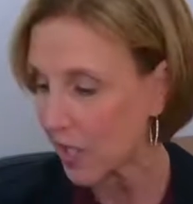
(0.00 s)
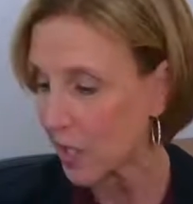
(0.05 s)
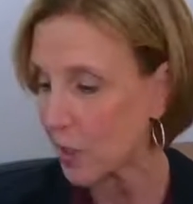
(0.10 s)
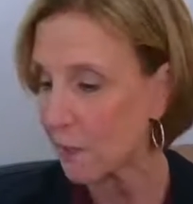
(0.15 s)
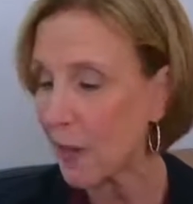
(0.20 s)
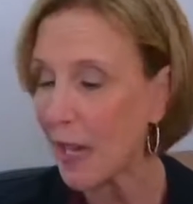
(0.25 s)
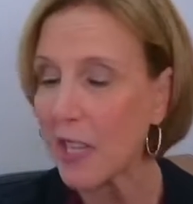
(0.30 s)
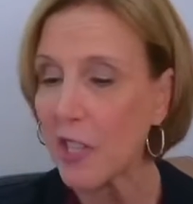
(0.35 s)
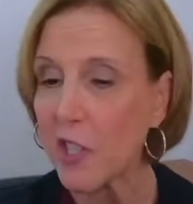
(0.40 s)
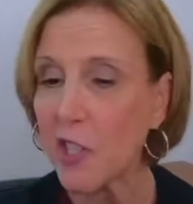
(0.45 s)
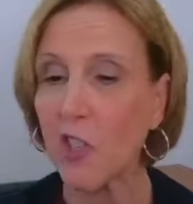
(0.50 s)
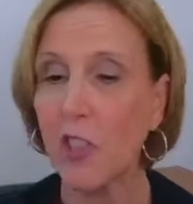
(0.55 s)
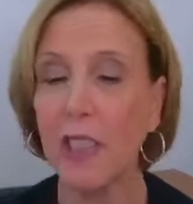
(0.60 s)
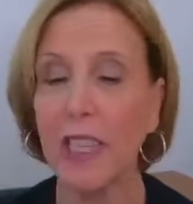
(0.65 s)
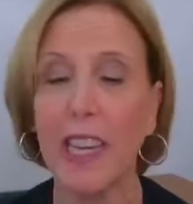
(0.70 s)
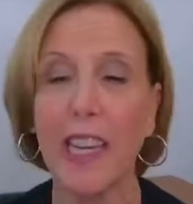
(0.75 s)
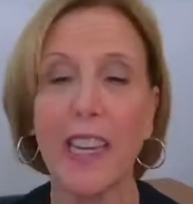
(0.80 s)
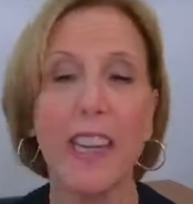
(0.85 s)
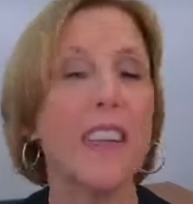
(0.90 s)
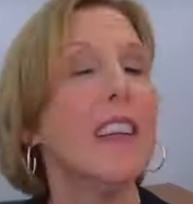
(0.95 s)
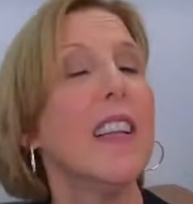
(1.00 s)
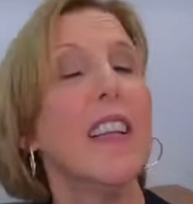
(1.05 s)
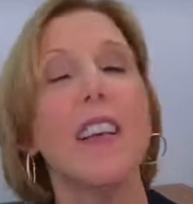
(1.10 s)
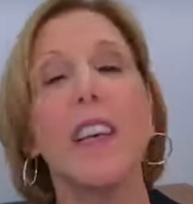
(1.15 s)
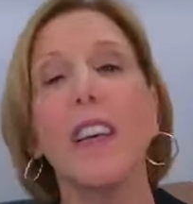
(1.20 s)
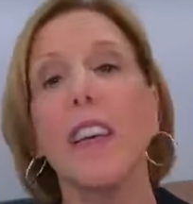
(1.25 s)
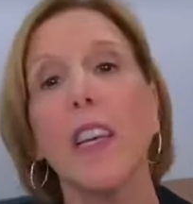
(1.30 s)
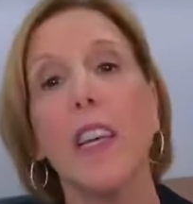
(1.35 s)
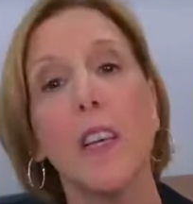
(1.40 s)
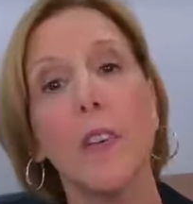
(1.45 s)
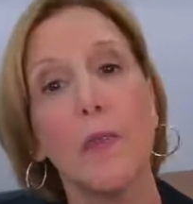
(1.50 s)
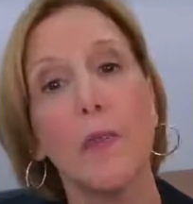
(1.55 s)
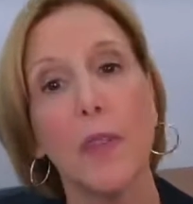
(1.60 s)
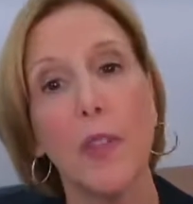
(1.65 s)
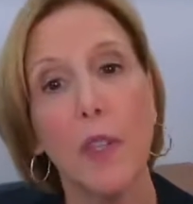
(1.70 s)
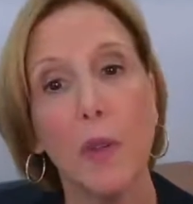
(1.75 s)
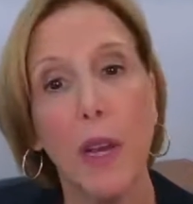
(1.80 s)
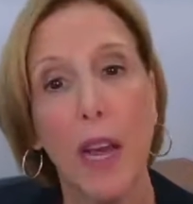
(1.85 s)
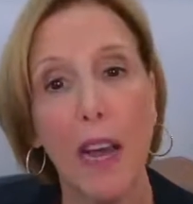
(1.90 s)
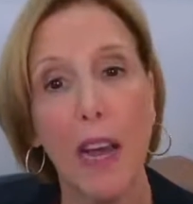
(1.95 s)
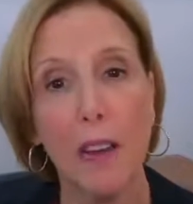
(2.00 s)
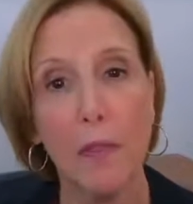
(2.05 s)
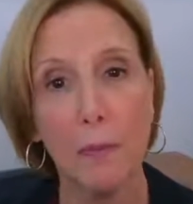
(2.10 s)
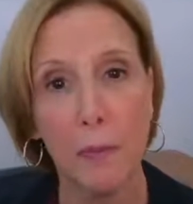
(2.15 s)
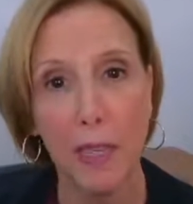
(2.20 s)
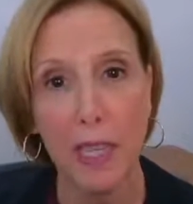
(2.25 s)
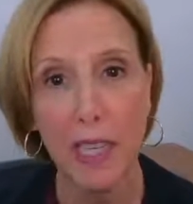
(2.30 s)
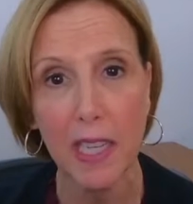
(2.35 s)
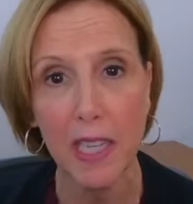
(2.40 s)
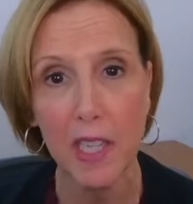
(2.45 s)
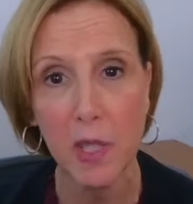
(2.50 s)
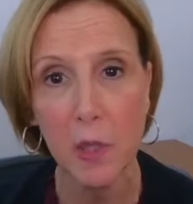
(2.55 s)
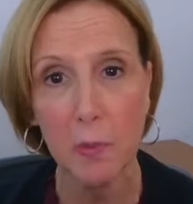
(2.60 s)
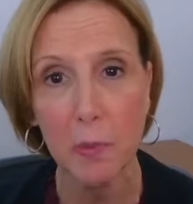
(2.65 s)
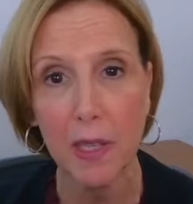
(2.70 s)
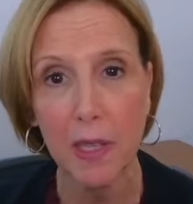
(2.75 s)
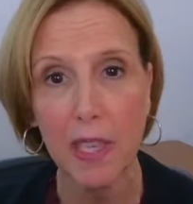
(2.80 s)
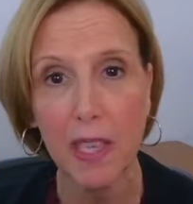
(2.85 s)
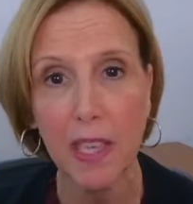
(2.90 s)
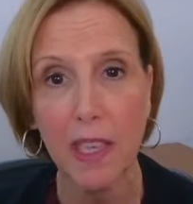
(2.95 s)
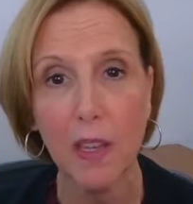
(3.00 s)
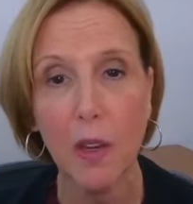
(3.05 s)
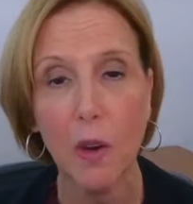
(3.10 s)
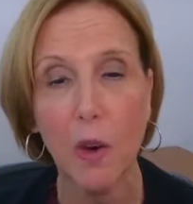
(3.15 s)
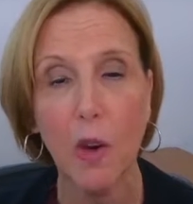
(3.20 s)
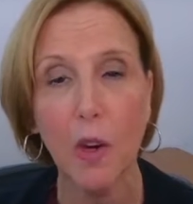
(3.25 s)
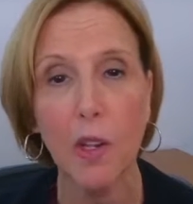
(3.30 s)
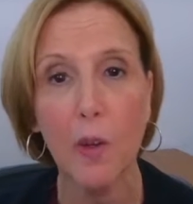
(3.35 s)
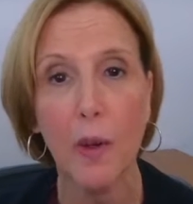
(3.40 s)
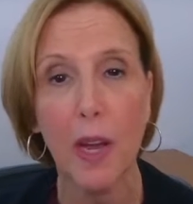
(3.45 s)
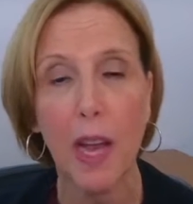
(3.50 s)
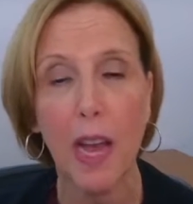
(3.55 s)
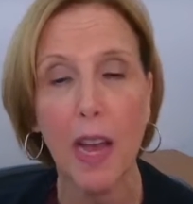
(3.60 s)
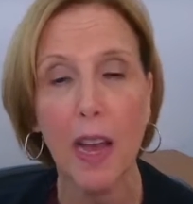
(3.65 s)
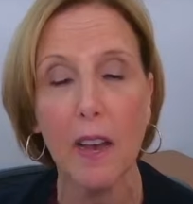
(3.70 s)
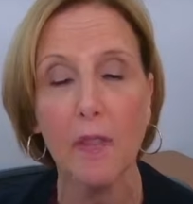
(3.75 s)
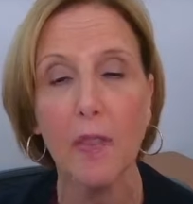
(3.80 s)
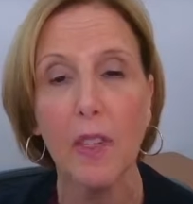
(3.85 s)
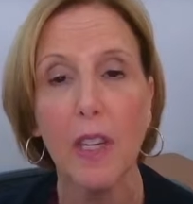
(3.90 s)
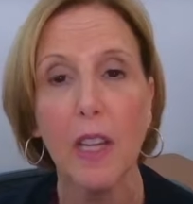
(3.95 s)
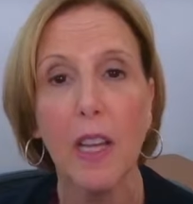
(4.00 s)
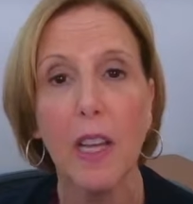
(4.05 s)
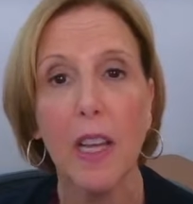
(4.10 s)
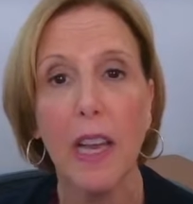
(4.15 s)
Especially if you have PSP or you have